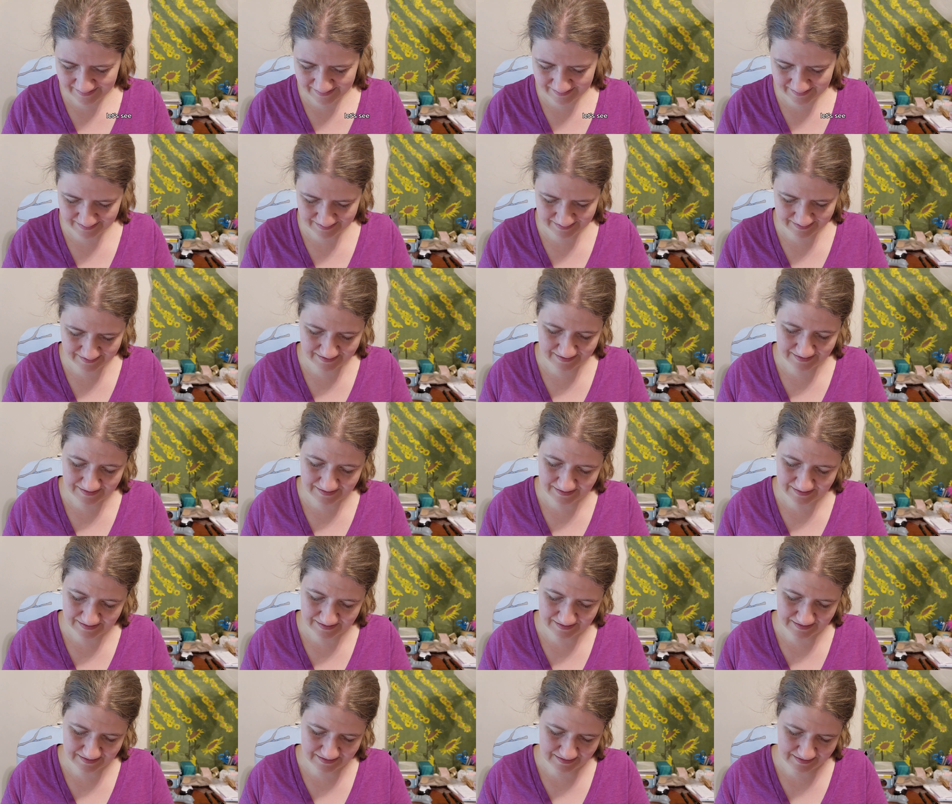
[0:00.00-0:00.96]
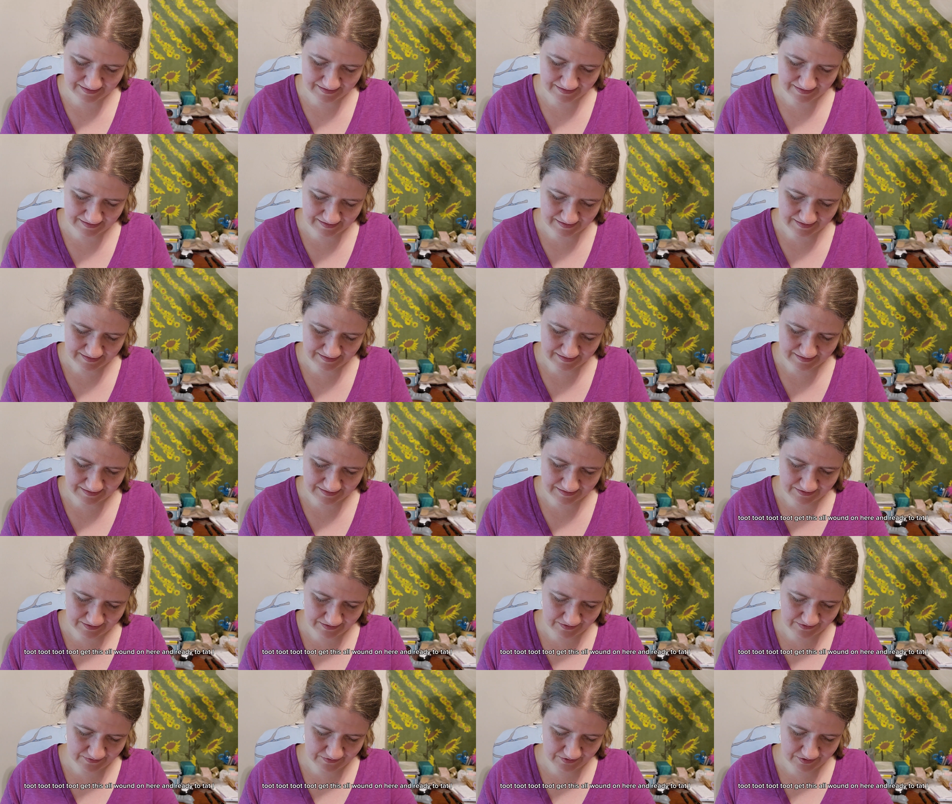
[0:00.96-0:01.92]

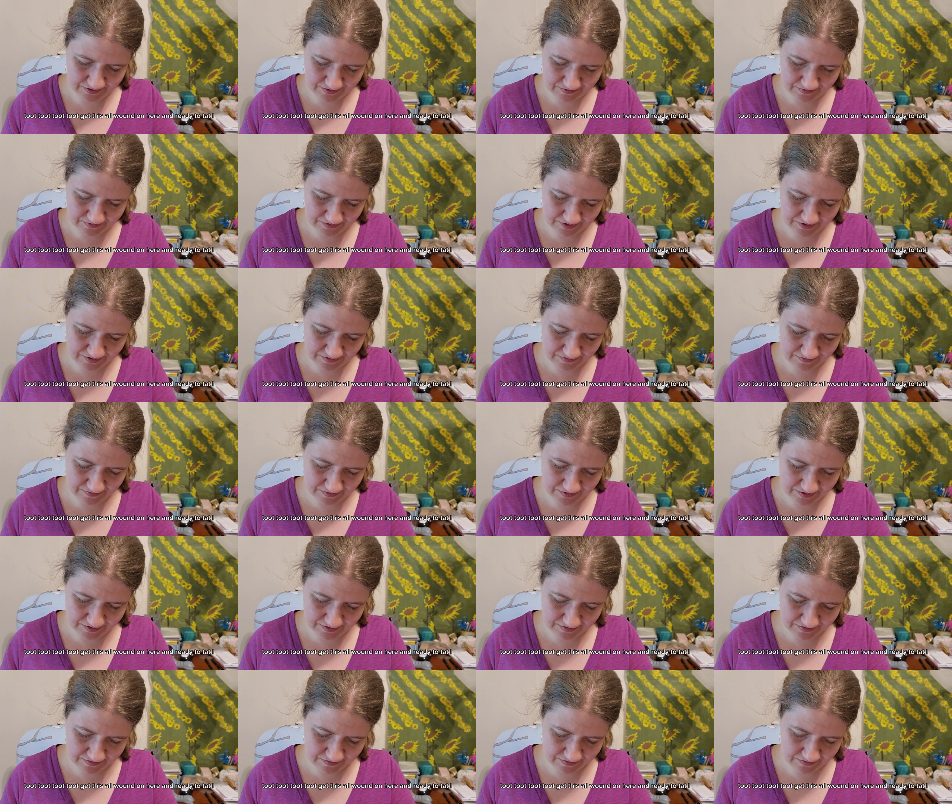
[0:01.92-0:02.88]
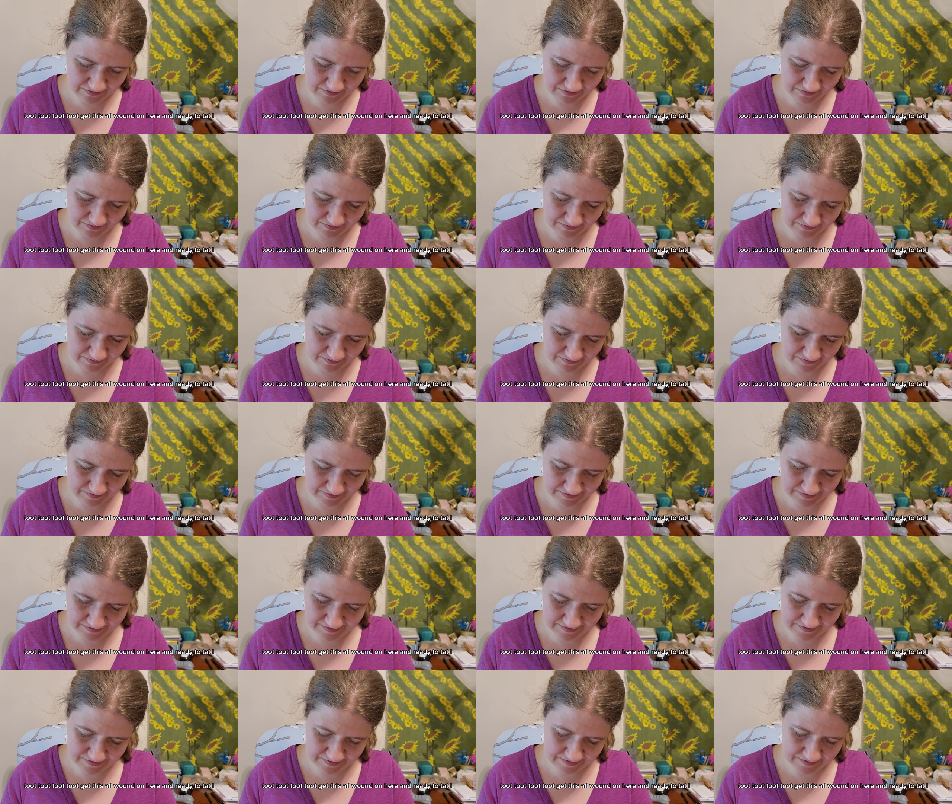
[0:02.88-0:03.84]

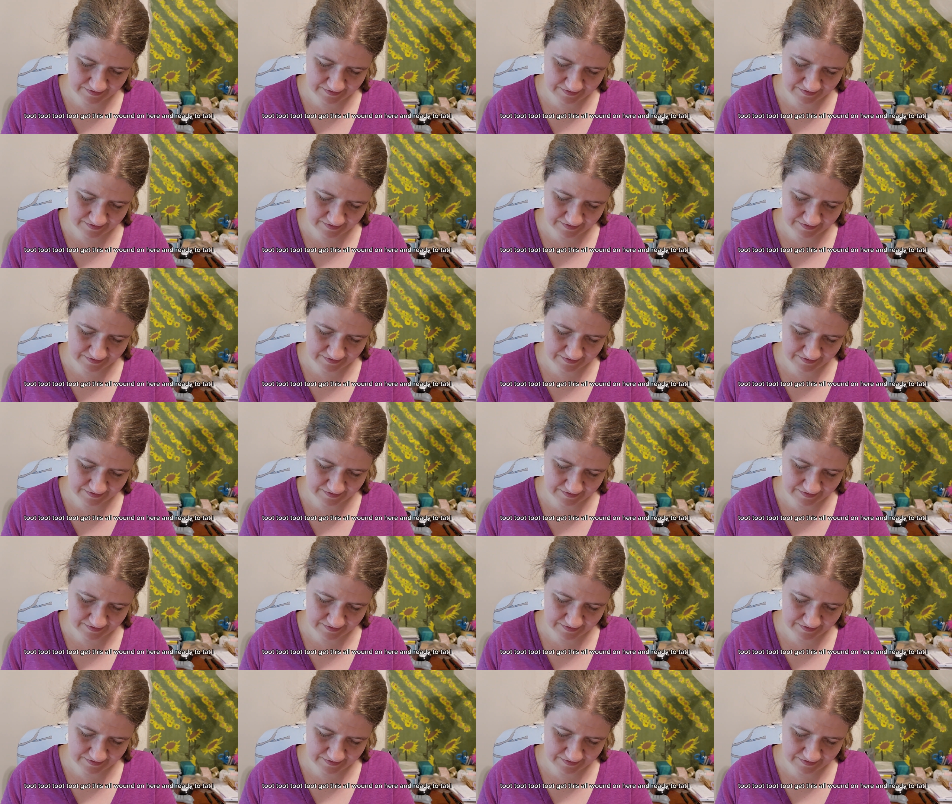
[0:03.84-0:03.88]
(no one is talking)